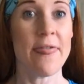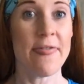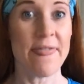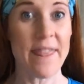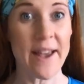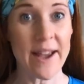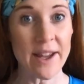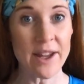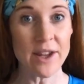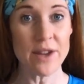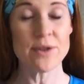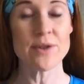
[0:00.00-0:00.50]

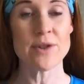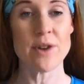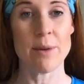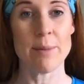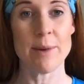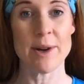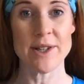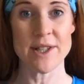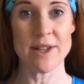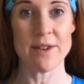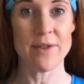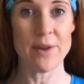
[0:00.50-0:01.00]
Thank you so
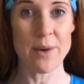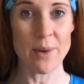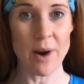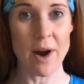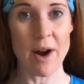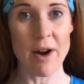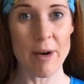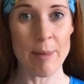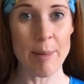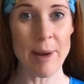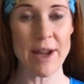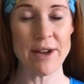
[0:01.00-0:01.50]
much. If you
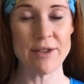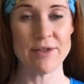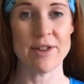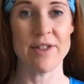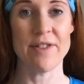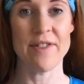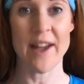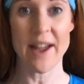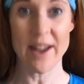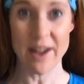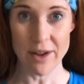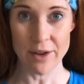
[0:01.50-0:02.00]
are a
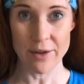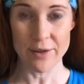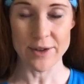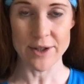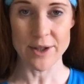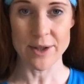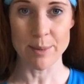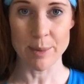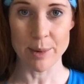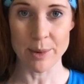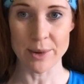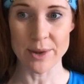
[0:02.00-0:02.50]
patron, thank you for
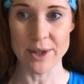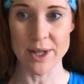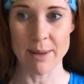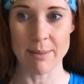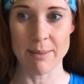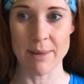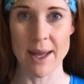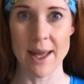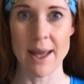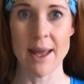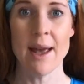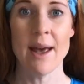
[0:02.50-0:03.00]

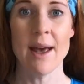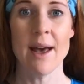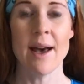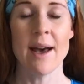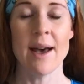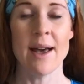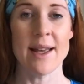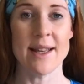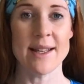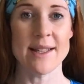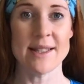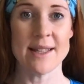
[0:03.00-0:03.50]
supporting me.
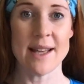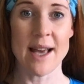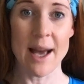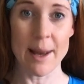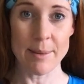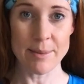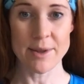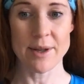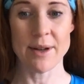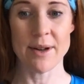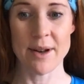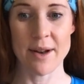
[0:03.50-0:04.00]
It's
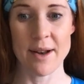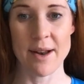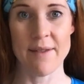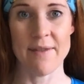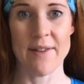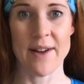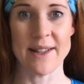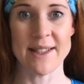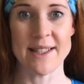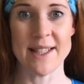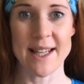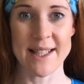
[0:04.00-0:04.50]
absolutely
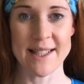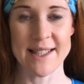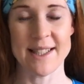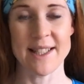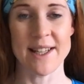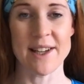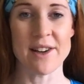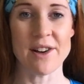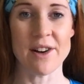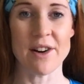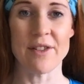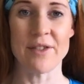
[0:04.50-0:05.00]

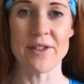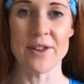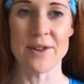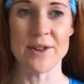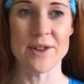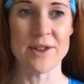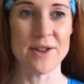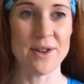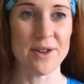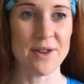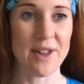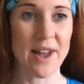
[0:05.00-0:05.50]
fantastic of you
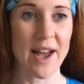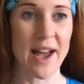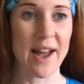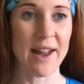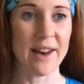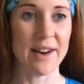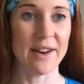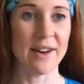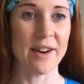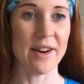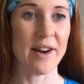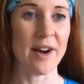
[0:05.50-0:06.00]
to do that,
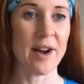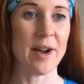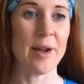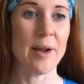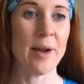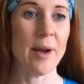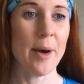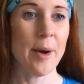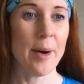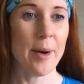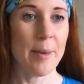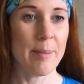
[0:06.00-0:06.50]
and
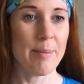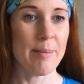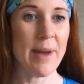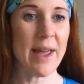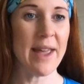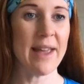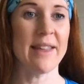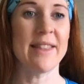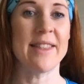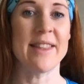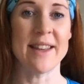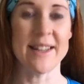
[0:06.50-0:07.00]
I
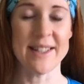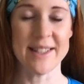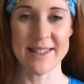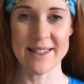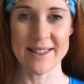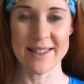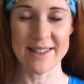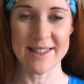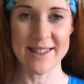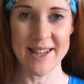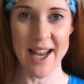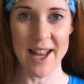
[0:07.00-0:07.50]
make
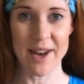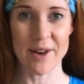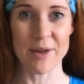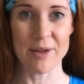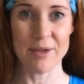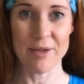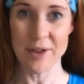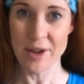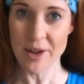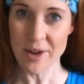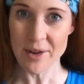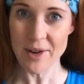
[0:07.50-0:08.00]
this channel
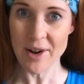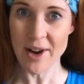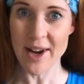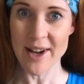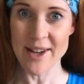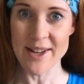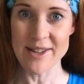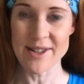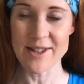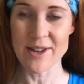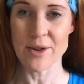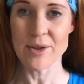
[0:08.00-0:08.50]
for you
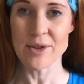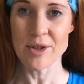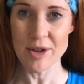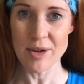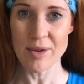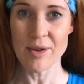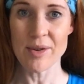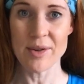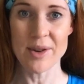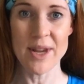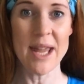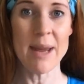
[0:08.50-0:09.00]
guys, so
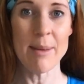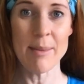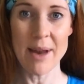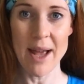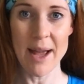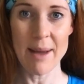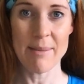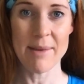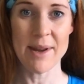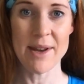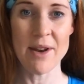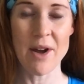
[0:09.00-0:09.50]
do keep
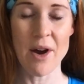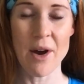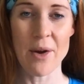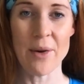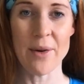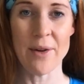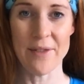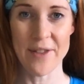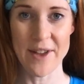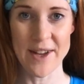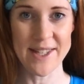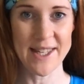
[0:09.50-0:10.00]
letting me know
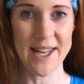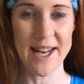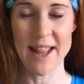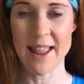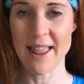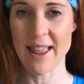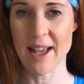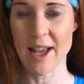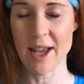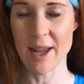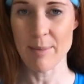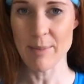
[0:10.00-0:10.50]
if there's
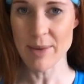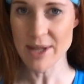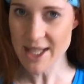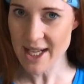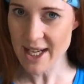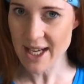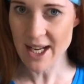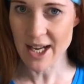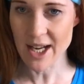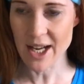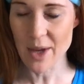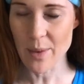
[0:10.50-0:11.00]
anything in
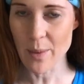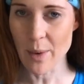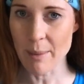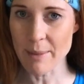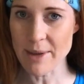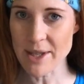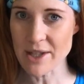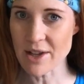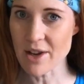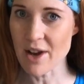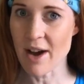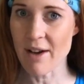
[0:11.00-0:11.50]
particular you want
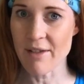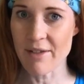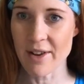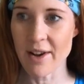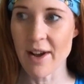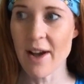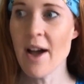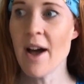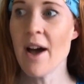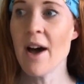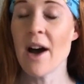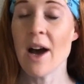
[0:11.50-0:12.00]
me to
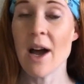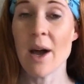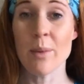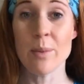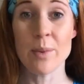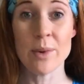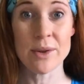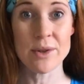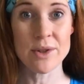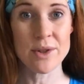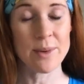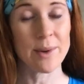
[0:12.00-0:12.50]
cover. I
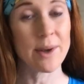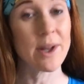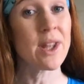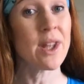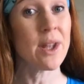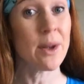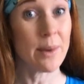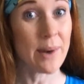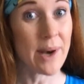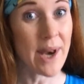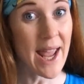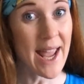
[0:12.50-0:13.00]
will do a
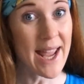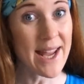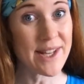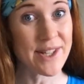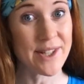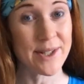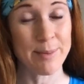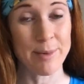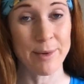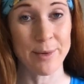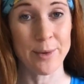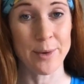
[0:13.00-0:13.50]
Q&A
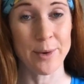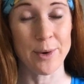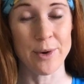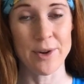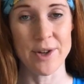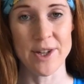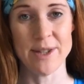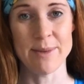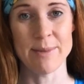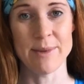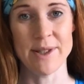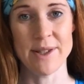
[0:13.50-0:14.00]
just before
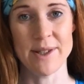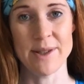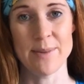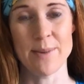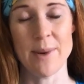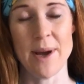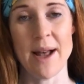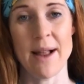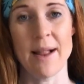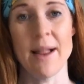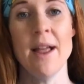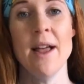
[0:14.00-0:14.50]
Christmas as
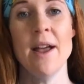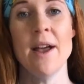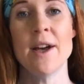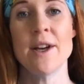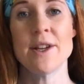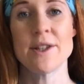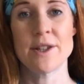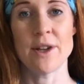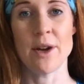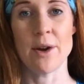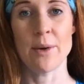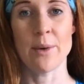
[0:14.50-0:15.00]
well,
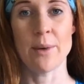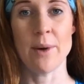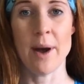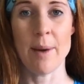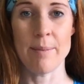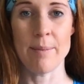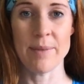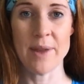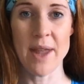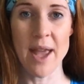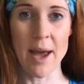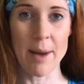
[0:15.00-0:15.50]
so
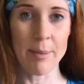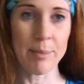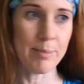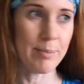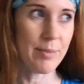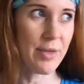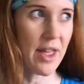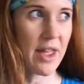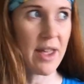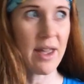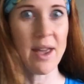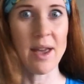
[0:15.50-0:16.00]
get
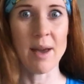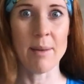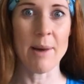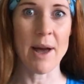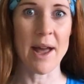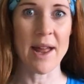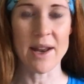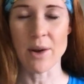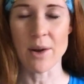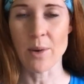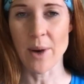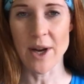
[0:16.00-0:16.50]
thinking
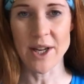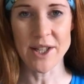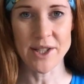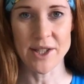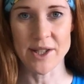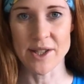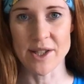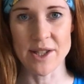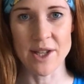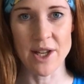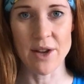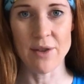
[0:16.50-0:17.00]
about any
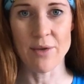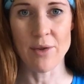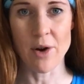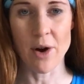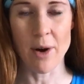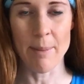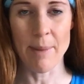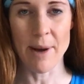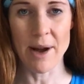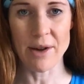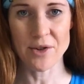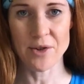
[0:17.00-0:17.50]
questions that you've
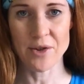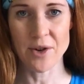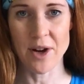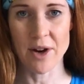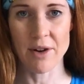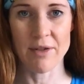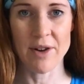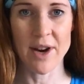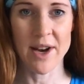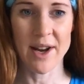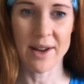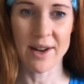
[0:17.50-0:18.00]
got about
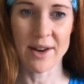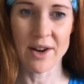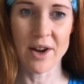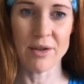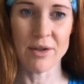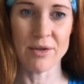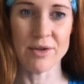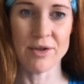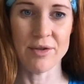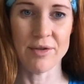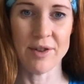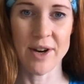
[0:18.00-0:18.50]
trail running and
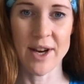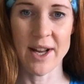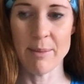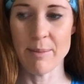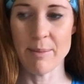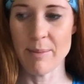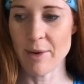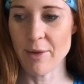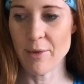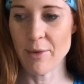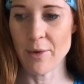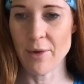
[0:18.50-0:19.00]
ultra
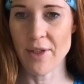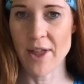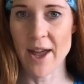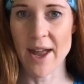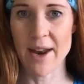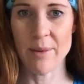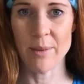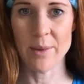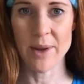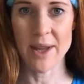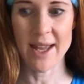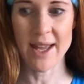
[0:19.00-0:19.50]
running before
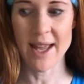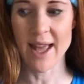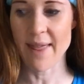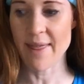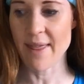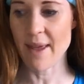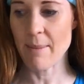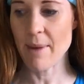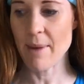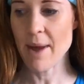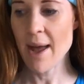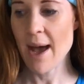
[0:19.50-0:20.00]
then, and we can
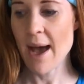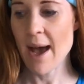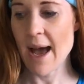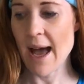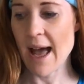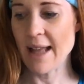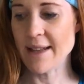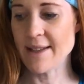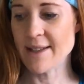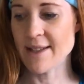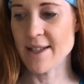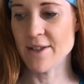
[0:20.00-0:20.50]
get them
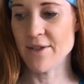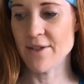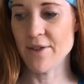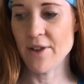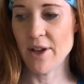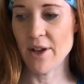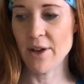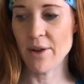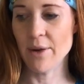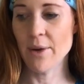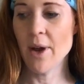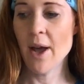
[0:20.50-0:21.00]
answered for
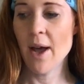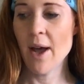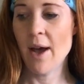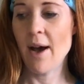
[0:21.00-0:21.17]
you.